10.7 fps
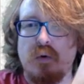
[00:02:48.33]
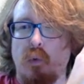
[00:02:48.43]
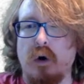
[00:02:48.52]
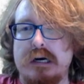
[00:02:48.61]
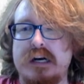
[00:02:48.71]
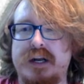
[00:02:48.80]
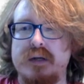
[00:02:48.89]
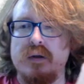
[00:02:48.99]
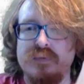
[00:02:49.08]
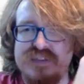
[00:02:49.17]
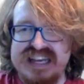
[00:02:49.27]
work,
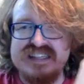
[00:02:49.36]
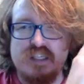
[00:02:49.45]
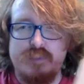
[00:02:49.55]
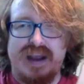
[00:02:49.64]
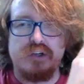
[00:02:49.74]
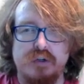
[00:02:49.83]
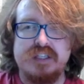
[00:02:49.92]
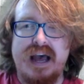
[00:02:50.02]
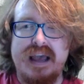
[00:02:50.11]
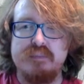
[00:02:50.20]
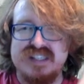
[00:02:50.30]
these spectral
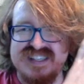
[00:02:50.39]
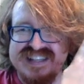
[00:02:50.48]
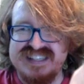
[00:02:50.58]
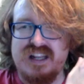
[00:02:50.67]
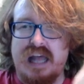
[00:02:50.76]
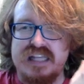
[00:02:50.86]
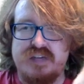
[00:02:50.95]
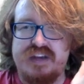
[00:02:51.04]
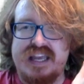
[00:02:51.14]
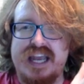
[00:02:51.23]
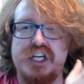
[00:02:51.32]
types, this
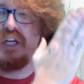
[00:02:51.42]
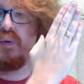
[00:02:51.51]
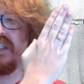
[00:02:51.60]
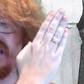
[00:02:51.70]
classification was